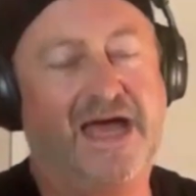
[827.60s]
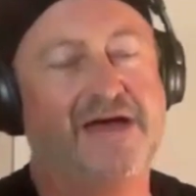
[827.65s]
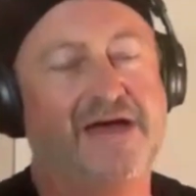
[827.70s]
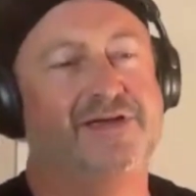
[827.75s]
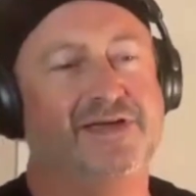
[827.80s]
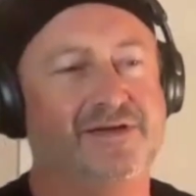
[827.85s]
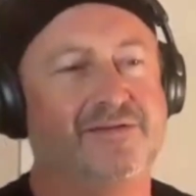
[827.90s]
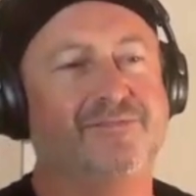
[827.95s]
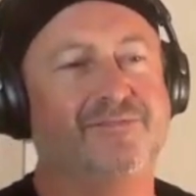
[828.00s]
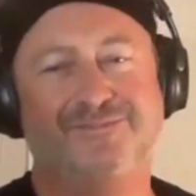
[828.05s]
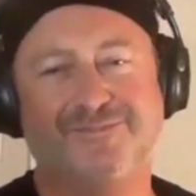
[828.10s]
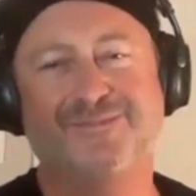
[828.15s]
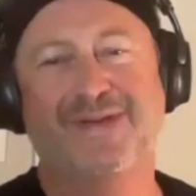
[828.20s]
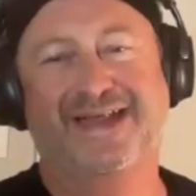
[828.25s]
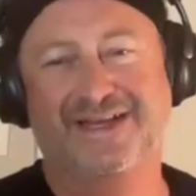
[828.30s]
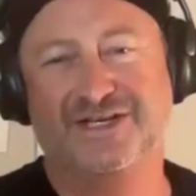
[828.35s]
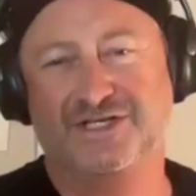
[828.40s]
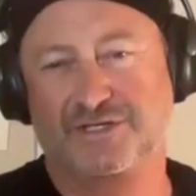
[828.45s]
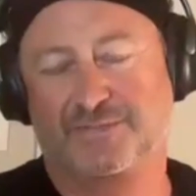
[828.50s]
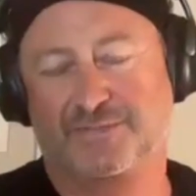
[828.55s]
having
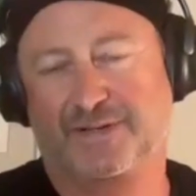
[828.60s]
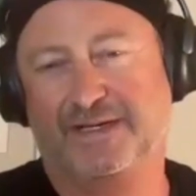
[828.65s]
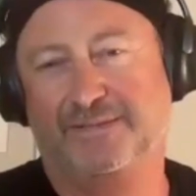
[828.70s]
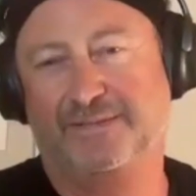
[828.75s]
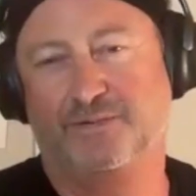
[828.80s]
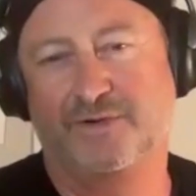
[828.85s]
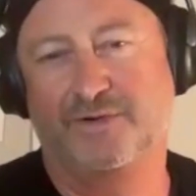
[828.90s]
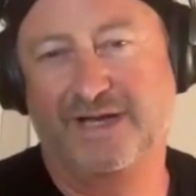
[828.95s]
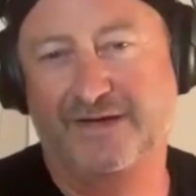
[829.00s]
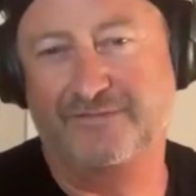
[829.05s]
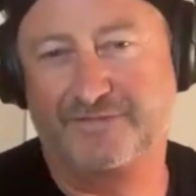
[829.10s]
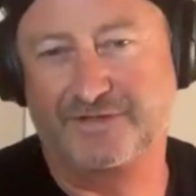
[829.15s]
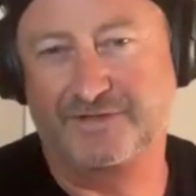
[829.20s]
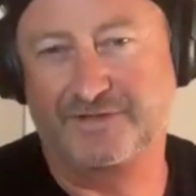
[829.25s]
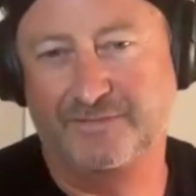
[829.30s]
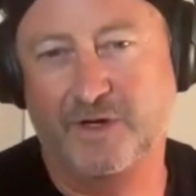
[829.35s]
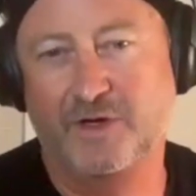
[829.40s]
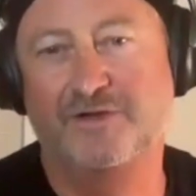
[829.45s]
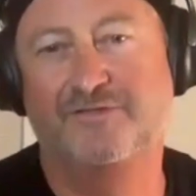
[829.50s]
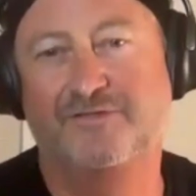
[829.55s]
managed people and have
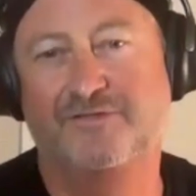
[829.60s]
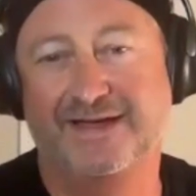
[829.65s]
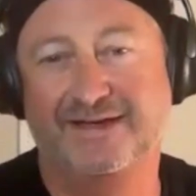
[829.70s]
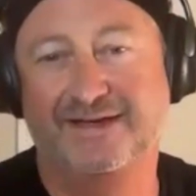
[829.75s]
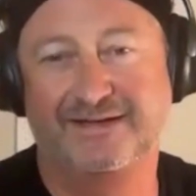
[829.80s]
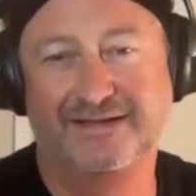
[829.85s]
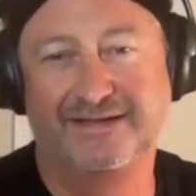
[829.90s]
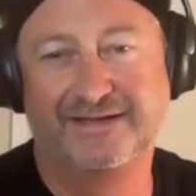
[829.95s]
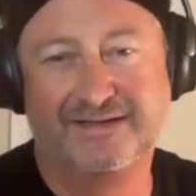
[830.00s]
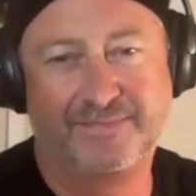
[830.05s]
to motivate